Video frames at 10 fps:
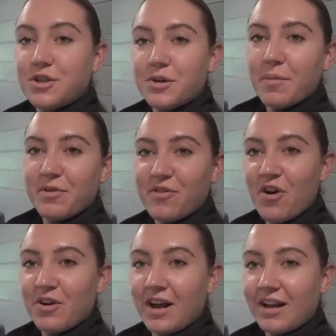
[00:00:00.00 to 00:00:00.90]
don't get me
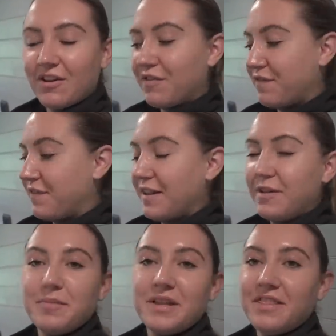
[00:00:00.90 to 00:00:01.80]
wrong, I love
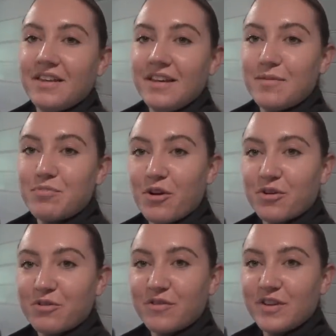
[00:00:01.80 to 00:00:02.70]
filming the
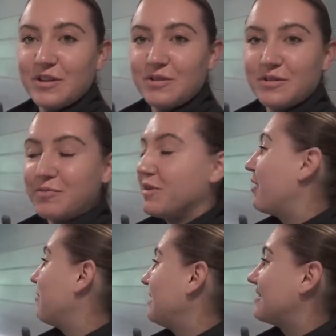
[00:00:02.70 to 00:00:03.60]
product reviews and we
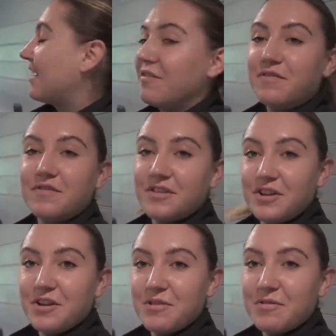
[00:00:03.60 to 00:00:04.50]
always have
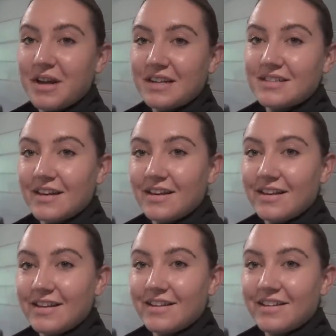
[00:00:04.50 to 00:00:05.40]
new
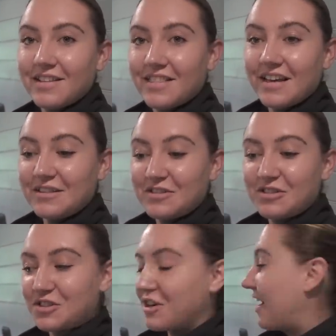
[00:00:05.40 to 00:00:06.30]
exciting things
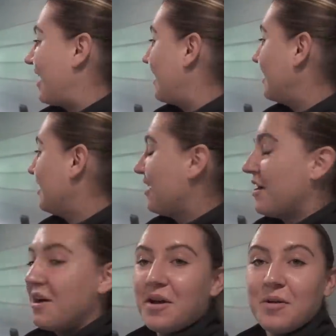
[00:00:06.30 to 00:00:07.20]
to try
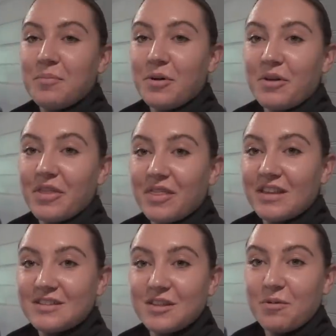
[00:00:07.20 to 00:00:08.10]
but
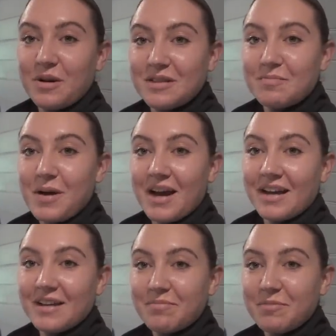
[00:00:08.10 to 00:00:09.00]
this is always
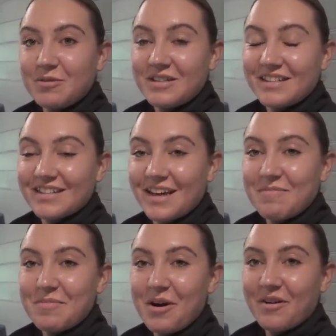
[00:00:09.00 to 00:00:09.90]
my most
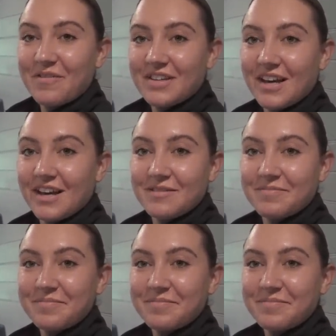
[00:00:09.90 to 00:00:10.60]
exciting part of the day.